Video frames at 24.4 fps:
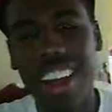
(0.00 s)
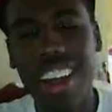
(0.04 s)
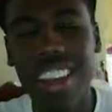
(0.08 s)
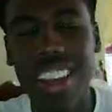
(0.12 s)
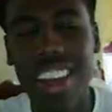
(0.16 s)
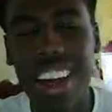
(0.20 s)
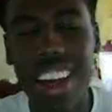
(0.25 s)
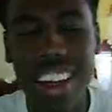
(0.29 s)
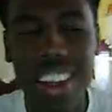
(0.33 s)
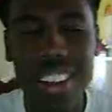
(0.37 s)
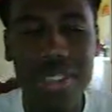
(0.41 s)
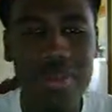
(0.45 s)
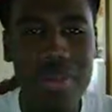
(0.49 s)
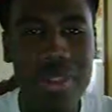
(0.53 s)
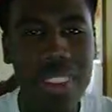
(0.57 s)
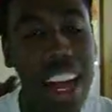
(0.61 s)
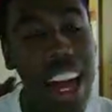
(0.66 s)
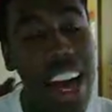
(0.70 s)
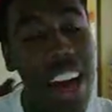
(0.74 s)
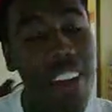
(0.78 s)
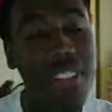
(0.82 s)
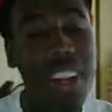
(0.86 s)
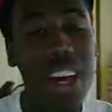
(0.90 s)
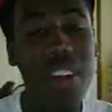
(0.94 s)
And, like,
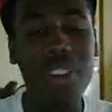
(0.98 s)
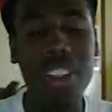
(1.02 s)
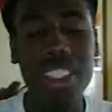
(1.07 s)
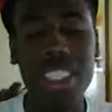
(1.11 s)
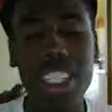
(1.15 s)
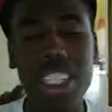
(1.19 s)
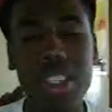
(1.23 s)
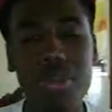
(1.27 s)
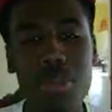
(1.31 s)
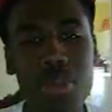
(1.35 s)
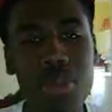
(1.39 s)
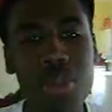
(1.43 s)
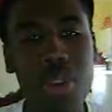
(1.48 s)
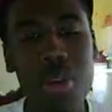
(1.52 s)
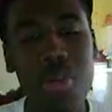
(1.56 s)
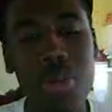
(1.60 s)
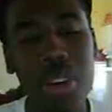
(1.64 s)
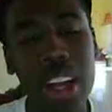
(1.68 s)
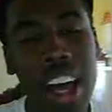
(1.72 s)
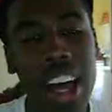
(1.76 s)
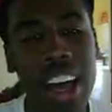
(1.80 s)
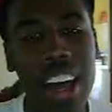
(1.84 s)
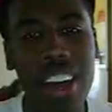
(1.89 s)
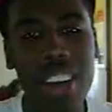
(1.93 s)
I have never cheated
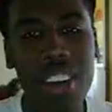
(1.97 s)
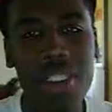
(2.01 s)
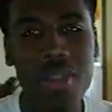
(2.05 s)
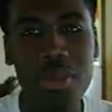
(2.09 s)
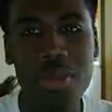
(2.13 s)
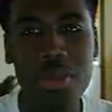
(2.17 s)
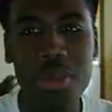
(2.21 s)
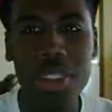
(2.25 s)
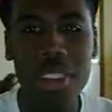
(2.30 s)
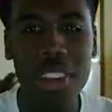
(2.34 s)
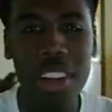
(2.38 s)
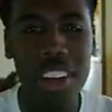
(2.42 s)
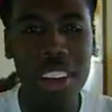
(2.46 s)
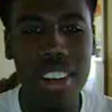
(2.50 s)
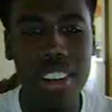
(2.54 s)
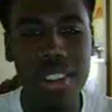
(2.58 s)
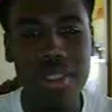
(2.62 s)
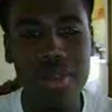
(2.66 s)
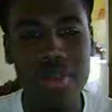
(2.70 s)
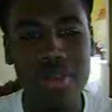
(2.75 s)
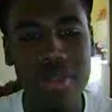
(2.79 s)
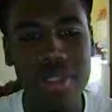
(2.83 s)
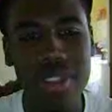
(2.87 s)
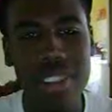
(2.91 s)
before, but I have, you
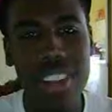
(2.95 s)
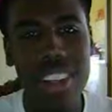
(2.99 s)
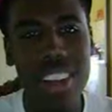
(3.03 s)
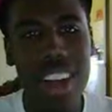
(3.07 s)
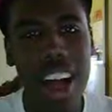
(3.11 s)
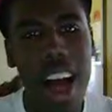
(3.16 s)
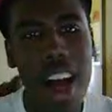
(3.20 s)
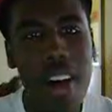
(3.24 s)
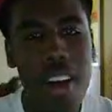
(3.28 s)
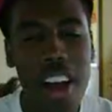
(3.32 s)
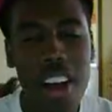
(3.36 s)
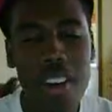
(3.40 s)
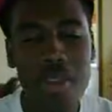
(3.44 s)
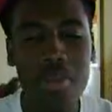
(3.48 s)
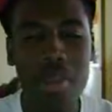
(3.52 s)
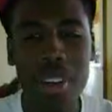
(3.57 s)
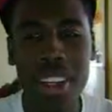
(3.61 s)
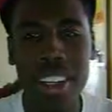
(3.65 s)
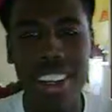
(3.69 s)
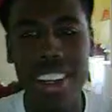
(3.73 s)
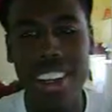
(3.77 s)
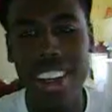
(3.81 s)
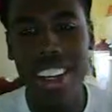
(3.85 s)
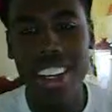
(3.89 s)
know, I have
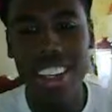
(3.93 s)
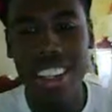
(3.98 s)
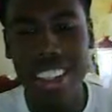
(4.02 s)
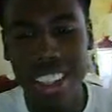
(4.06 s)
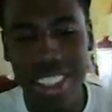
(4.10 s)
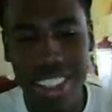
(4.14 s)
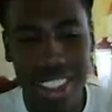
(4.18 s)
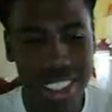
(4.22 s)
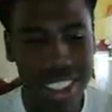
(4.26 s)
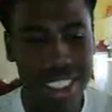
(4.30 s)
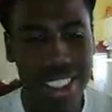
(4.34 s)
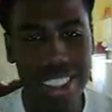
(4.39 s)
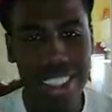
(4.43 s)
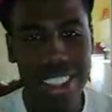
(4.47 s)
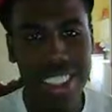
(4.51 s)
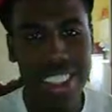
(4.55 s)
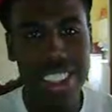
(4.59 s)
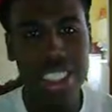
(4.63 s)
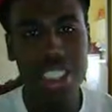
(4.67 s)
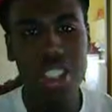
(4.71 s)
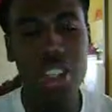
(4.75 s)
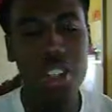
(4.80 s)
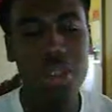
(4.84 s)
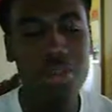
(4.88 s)
been in any
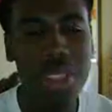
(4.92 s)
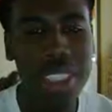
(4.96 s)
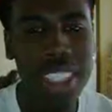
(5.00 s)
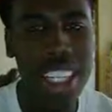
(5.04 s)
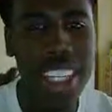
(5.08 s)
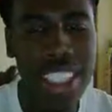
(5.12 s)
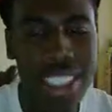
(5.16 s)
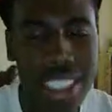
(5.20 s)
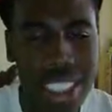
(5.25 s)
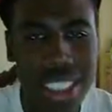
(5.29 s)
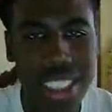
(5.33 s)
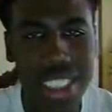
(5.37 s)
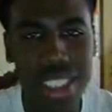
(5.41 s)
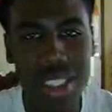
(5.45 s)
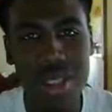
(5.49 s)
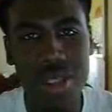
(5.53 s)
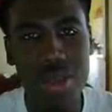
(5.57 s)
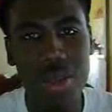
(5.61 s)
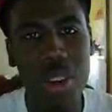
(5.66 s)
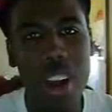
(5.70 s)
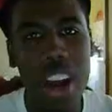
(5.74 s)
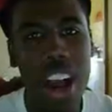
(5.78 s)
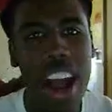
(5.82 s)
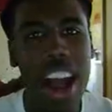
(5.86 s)
circumstances
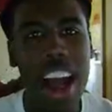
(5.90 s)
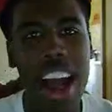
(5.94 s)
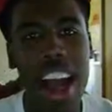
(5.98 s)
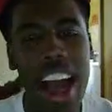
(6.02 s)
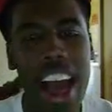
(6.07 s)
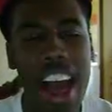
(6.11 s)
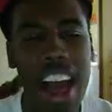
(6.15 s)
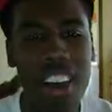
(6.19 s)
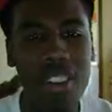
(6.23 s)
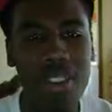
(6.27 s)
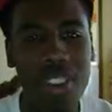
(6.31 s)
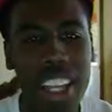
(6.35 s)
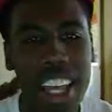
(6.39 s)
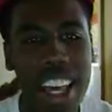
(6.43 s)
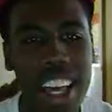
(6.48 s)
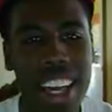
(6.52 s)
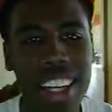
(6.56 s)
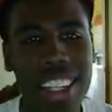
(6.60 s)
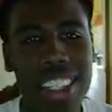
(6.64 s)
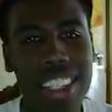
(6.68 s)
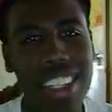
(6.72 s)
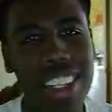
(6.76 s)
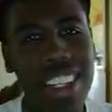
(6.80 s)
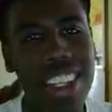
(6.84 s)
where I have
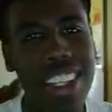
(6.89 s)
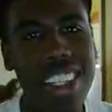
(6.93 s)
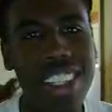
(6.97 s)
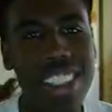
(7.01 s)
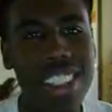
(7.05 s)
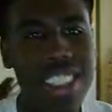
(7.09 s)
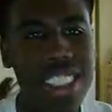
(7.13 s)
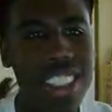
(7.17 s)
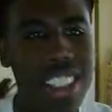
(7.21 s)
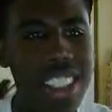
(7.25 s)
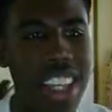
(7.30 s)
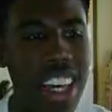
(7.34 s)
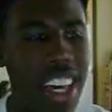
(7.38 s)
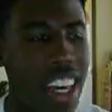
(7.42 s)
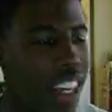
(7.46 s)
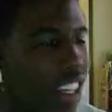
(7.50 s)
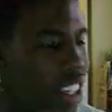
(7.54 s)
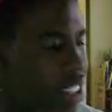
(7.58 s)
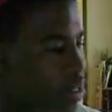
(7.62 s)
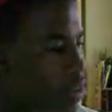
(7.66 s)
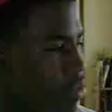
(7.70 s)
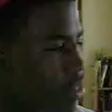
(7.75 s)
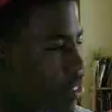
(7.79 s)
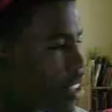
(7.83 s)
led to
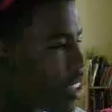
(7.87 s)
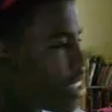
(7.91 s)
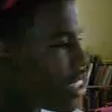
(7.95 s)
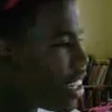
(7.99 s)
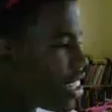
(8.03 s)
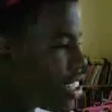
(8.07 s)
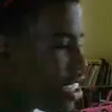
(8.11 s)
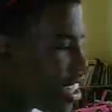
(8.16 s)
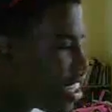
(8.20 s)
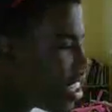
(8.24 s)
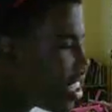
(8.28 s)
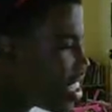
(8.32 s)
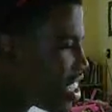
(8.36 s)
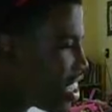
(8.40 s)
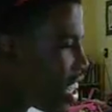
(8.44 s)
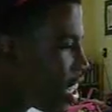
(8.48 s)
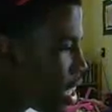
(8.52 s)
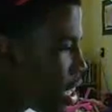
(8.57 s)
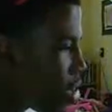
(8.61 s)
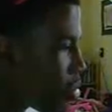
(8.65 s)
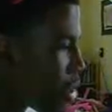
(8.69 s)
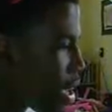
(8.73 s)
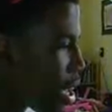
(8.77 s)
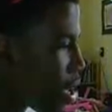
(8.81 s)
think. Then I tell you to
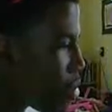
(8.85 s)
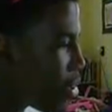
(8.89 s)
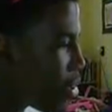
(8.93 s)
shut up,